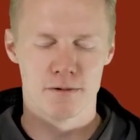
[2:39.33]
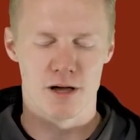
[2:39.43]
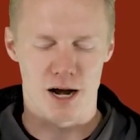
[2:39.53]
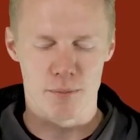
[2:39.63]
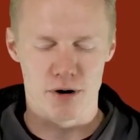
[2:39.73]

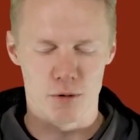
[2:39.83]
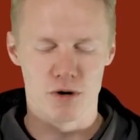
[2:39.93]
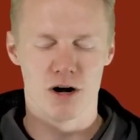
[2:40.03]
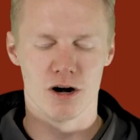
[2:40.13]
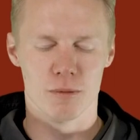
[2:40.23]
God, I pray that
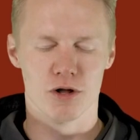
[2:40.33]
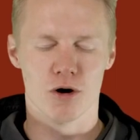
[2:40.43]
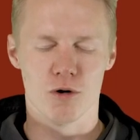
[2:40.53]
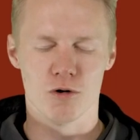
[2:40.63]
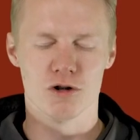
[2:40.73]
we are able to
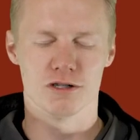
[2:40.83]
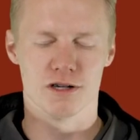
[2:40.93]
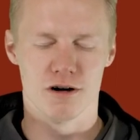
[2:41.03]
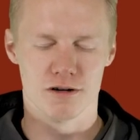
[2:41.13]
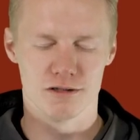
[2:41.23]
hold our
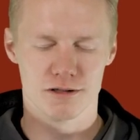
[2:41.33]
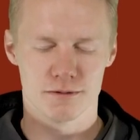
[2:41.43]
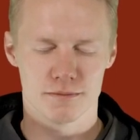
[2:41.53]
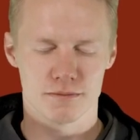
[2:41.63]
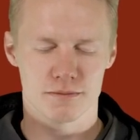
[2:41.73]

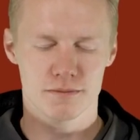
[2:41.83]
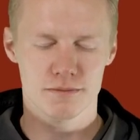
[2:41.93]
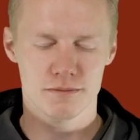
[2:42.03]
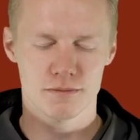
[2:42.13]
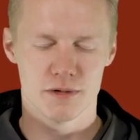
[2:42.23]
tongues
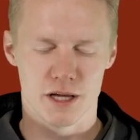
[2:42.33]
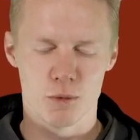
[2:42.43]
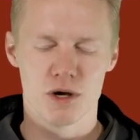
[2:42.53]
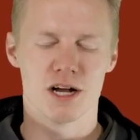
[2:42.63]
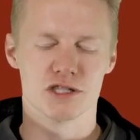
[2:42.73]
and that
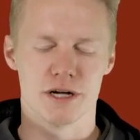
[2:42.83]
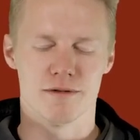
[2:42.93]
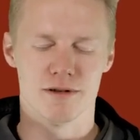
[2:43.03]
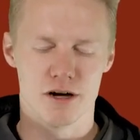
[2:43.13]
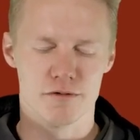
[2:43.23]
we can actually
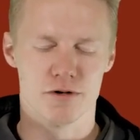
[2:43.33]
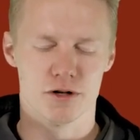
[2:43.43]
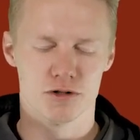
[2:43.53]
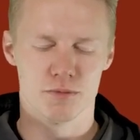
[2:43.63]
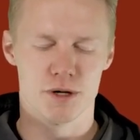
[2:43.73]
have love for
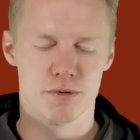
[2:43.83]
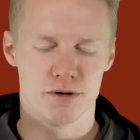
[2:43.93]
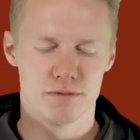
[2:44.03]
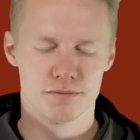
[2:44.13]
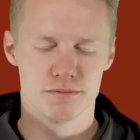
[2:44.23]
those people.
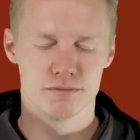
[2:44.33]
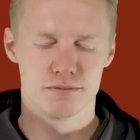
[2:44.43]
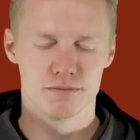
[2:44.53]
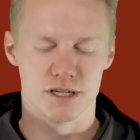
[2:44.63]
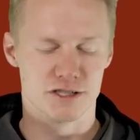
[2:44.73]

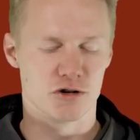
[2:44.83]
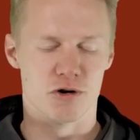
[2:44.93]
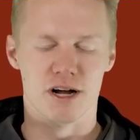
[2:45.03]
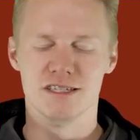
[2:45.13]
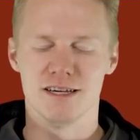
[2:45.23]
It's
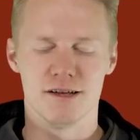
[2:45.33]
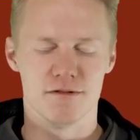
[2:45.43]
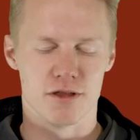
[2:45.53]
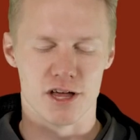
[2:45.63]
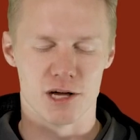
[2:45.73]
crazy to
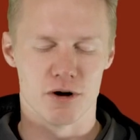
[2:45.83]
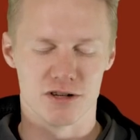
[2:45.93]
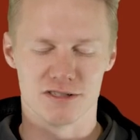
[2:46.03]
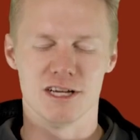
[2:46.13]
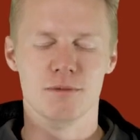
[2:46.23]
even think about.
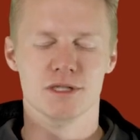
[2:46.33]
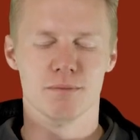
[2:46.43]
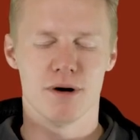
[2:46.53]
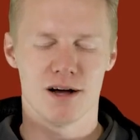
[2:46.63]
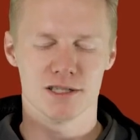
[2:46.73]
It seems
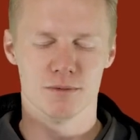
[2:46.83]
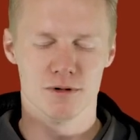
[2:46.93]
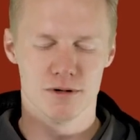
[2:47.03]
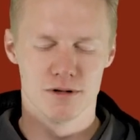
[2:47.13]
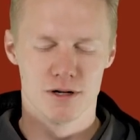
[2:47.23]

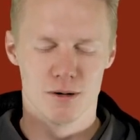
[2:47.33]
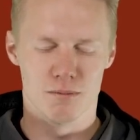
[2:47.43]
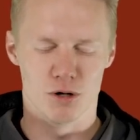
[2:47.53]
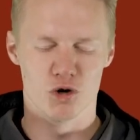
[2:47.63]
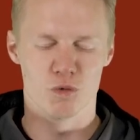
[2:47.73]
impossible.
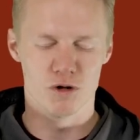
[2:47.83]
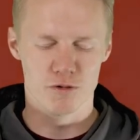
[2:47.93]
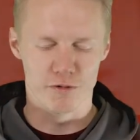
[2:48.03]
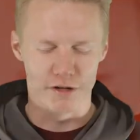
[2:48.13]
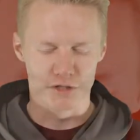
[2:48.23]
But Lord, when you
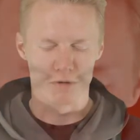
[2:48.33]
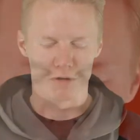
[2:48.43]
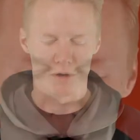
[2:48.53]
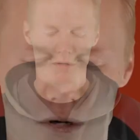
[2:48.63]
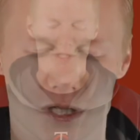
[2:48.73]
fill us with
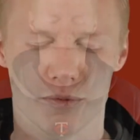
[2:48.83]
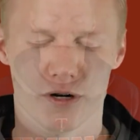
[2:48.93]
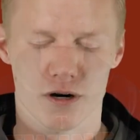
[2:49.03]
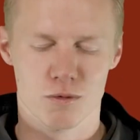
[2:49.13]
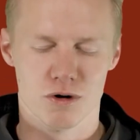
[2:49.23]
your Holy
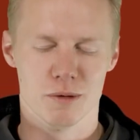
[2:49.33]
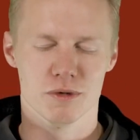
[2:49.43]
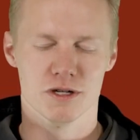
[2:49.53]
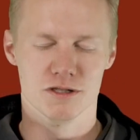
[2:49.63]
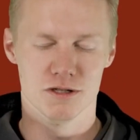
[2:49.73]
Spirit, we're
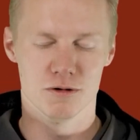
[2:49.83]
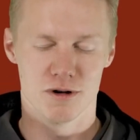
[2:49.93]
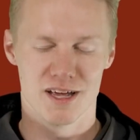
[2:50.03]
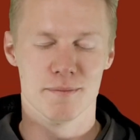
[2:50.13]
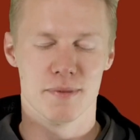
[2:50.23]
able to do
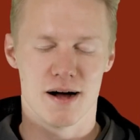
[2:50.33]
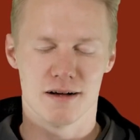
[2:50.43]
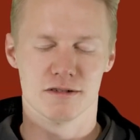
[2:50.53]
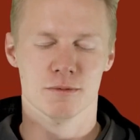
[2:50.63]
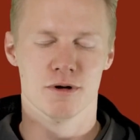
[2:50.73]

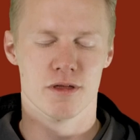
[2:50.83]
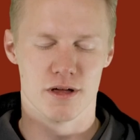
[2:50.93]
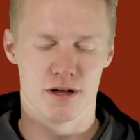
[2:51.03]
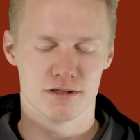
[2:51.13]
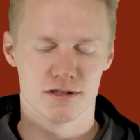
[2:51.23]
impossible
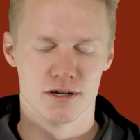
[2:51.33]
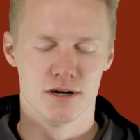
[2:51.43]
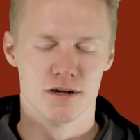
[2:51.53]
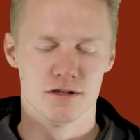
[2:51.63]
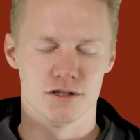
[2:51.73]
things.
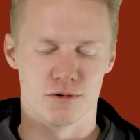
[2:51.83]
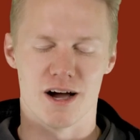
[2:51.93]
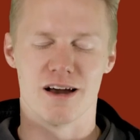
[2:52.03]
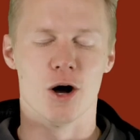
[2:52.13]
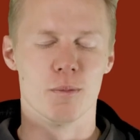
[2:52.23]
So
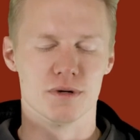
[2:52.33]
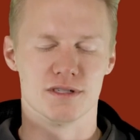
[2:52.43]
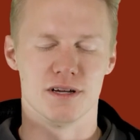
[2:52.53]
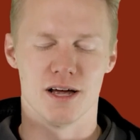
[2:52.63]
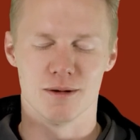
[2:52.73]
God, help us
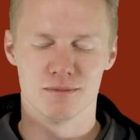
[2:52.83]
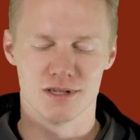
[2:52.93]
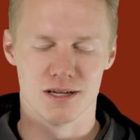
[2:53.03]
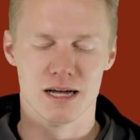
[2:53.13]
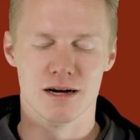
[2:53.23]
today
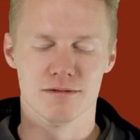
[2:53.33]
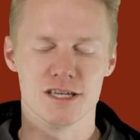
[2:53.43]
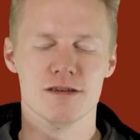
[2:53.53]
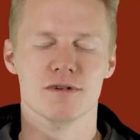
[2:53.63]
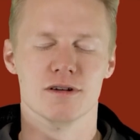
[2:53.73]
to love
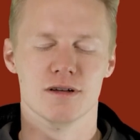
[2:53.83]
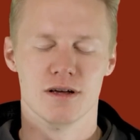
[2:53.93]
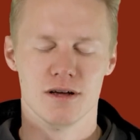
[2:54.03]
even